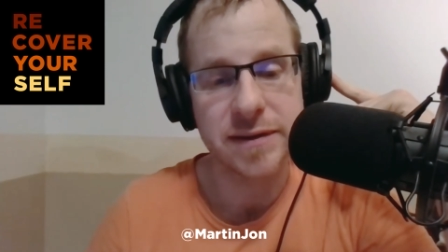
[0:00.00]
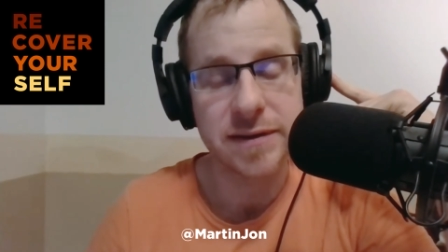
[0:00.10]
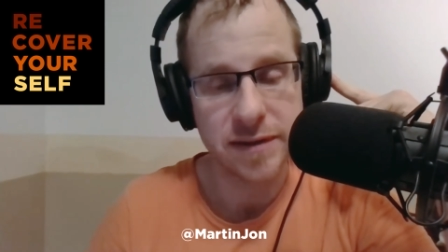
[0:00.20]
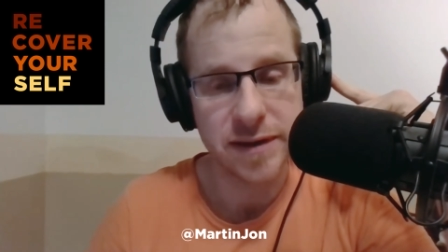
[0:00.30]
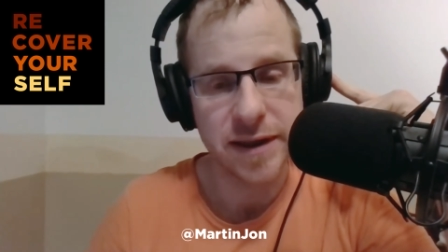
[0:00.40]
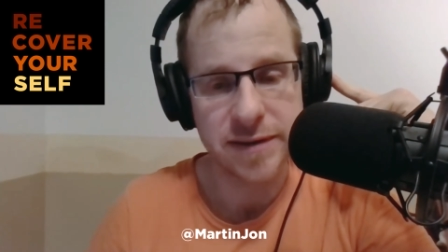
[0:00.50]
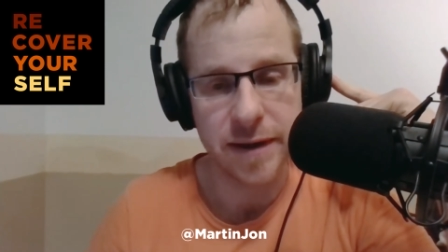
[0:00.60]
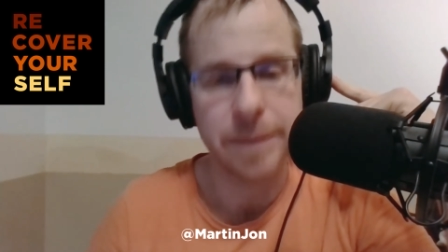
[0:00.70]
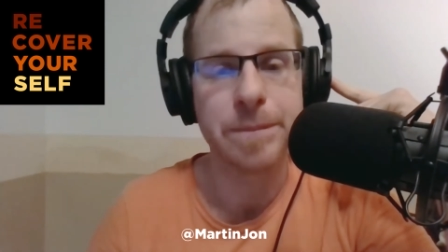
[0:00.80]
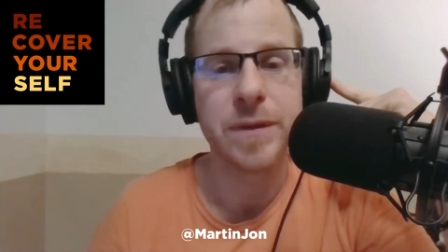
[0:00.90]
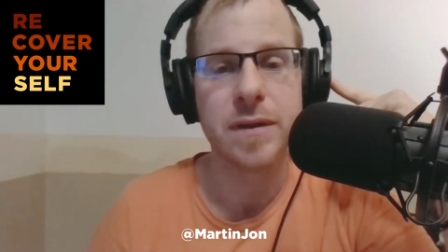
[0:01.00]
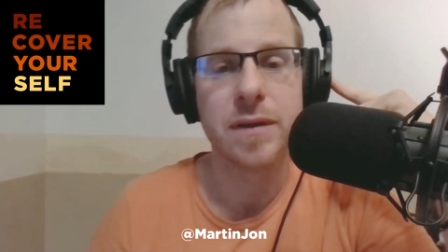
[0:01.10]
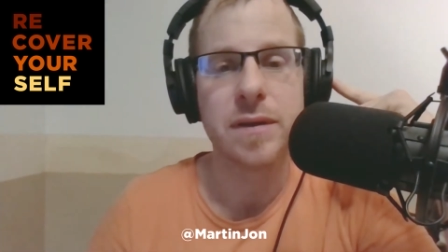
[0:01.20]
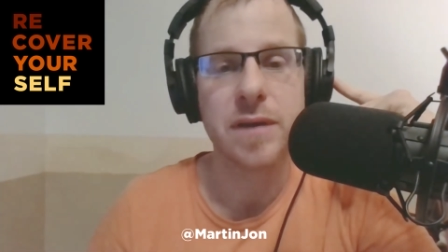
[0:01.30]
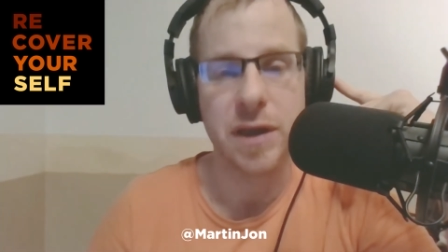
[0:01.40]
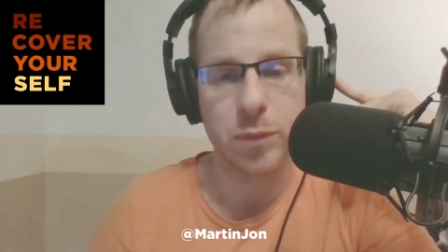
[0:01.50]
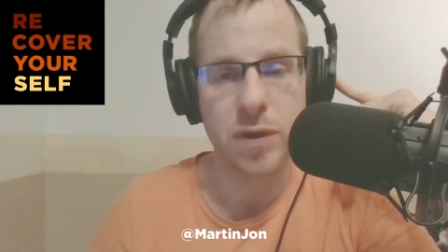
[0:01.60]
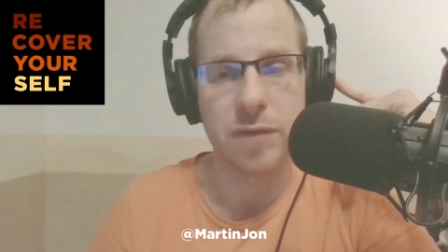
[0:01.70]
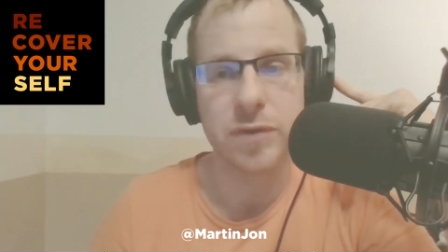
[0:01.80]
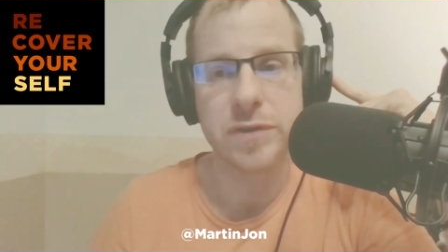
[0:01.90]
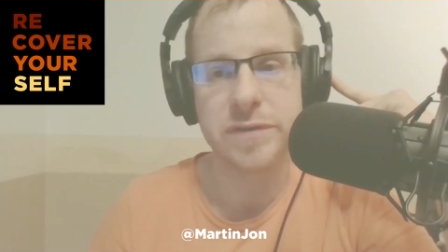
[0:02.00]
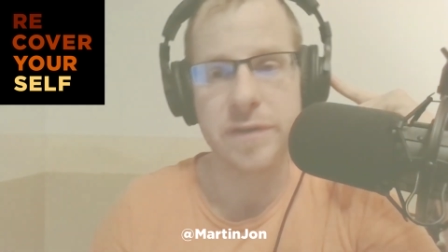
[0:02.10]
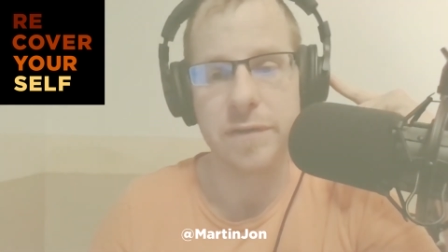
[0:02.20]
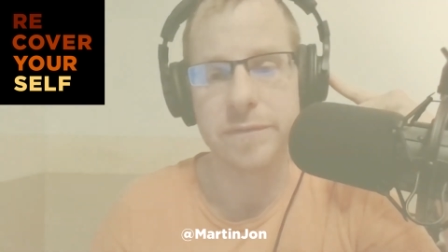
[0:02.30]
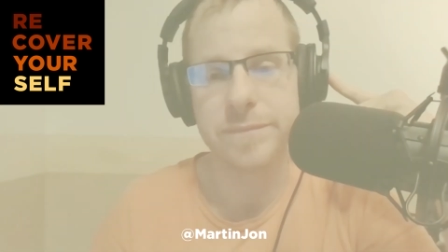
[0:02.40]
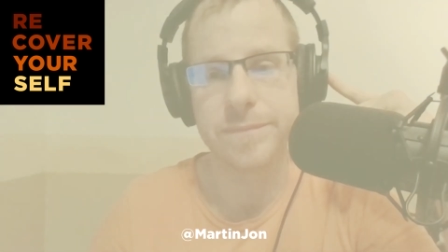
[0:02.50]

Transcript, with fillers: And until next time, keep recovering yourself.